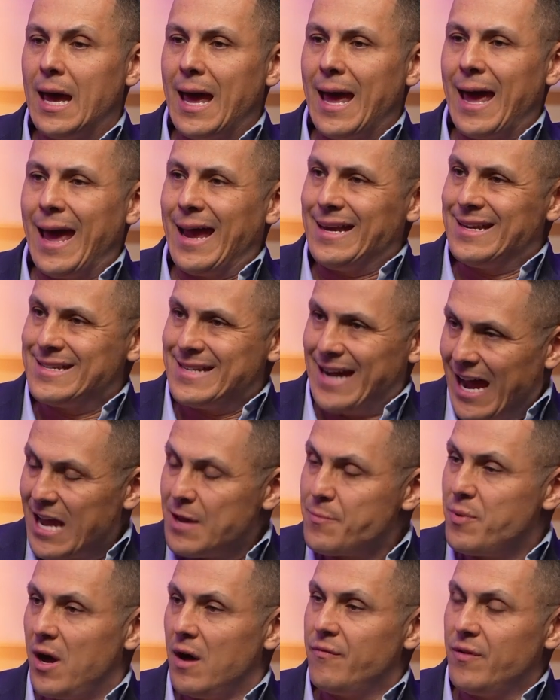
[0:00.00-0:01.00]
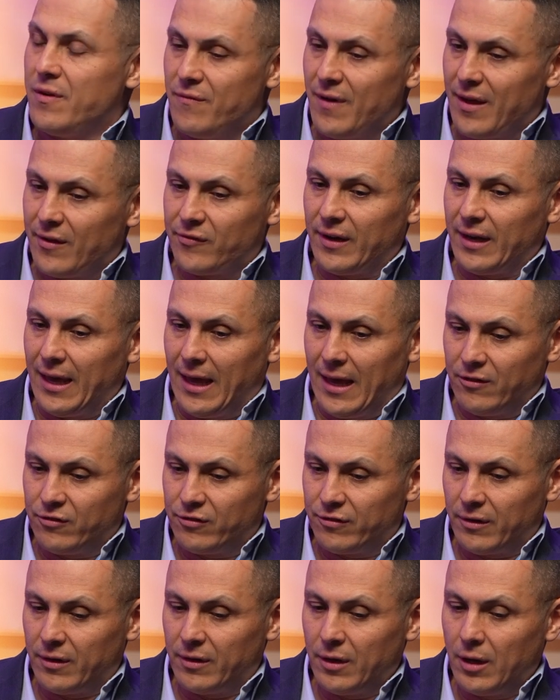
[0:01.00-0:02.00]
a type of
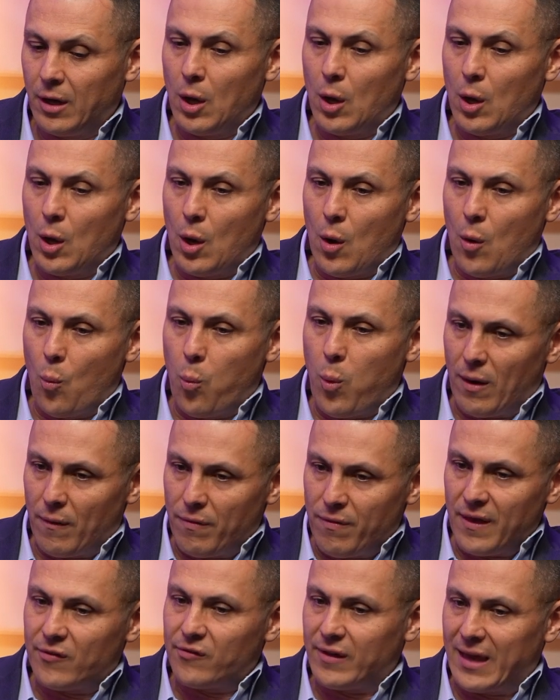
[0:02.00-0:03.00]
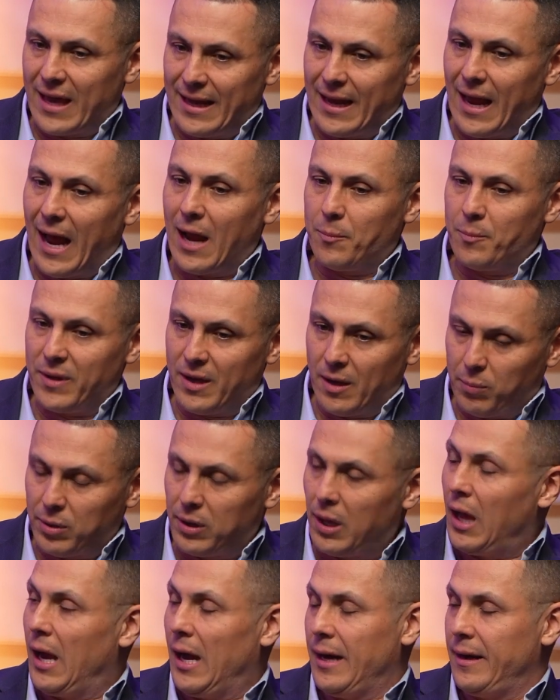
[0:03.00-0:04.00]
investigation where this cannot be
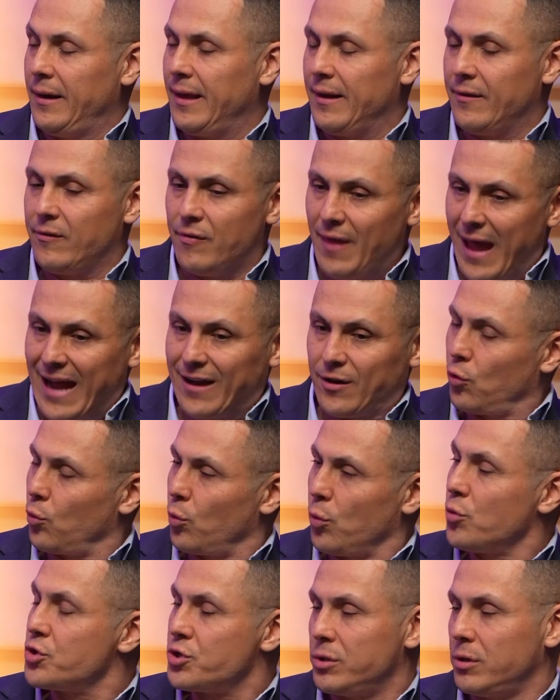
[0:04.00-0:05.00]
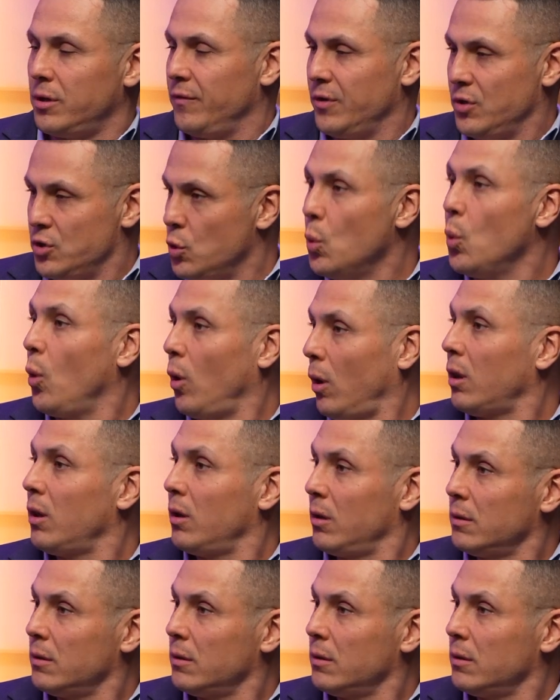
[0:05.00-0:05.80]
applied. It's that crucial of a tool.